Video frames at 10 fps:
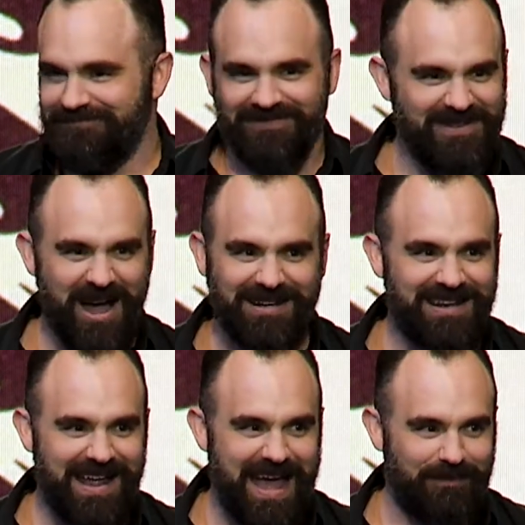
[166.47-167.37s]
Not going
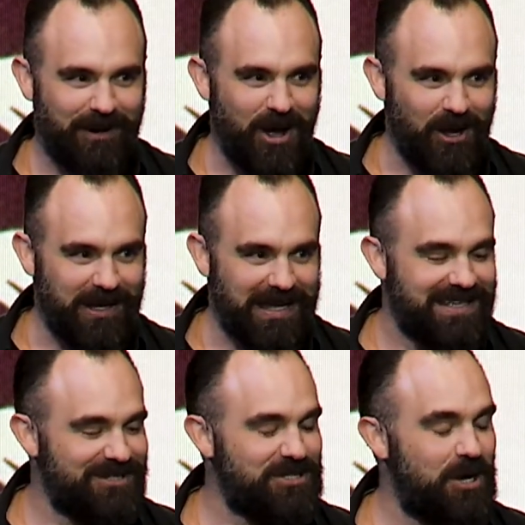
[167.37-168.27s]
to happen, Holly.
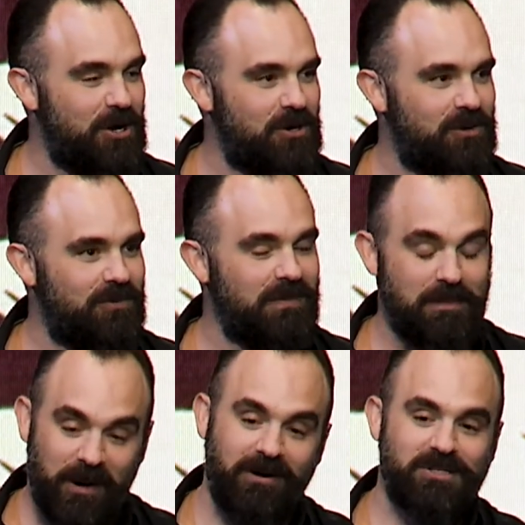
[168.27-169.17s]
So my
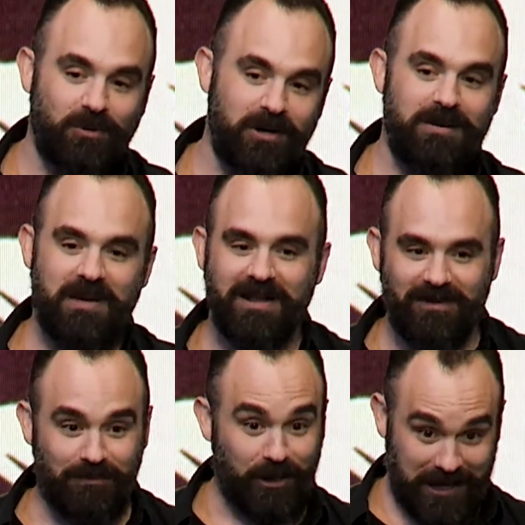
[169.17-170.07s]
parents were in a bit of a
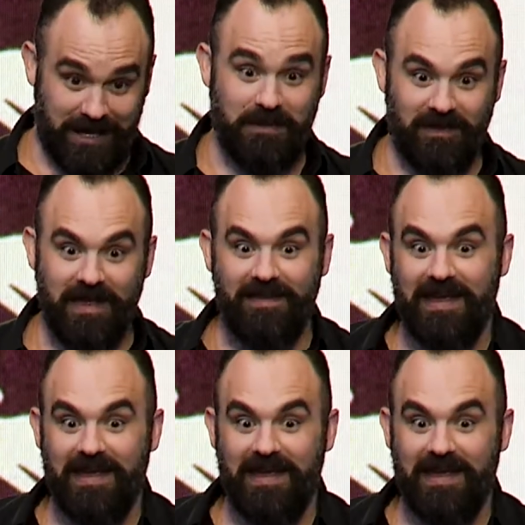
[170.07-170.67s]
predicament then.